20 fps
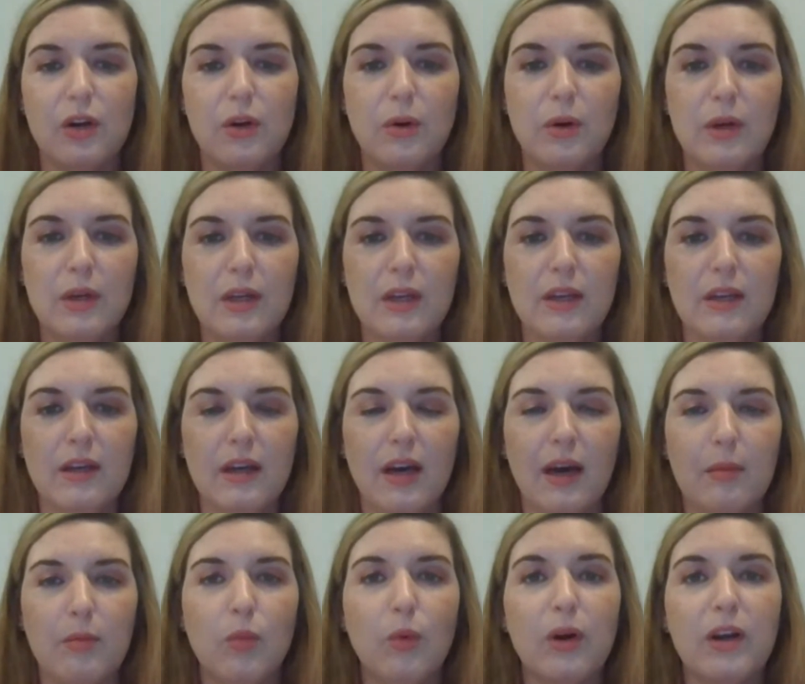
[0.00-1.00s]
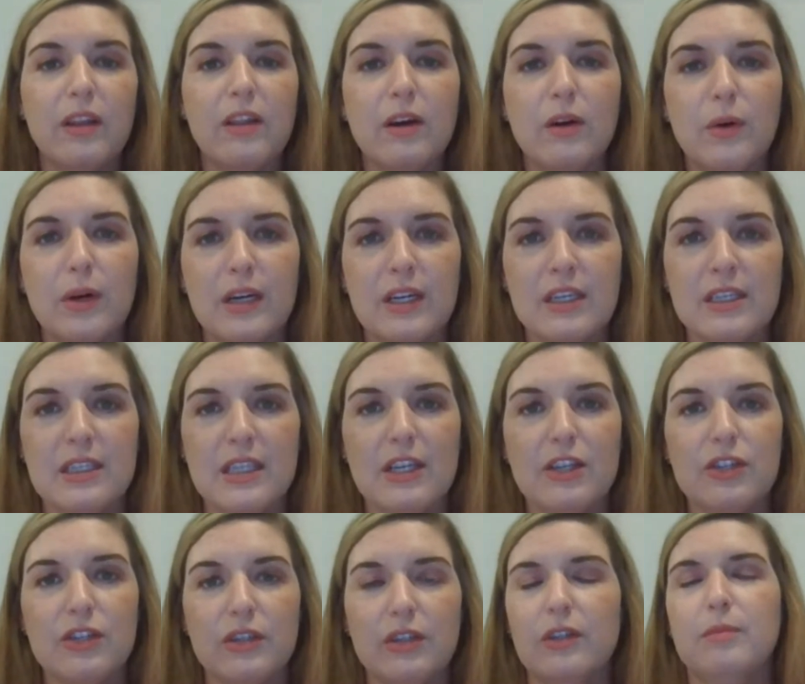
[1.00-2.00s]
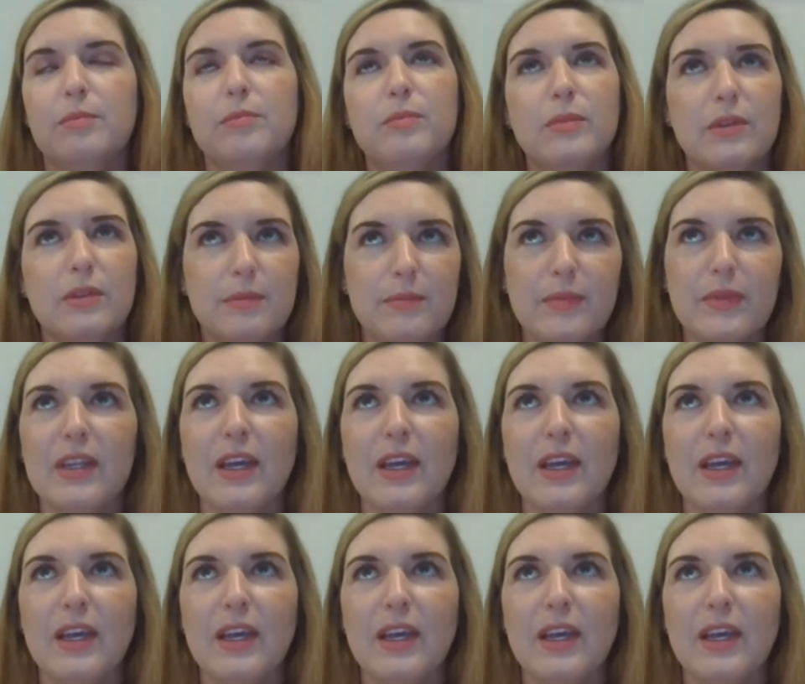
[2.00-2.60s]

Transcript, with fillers: So um, one of the organization or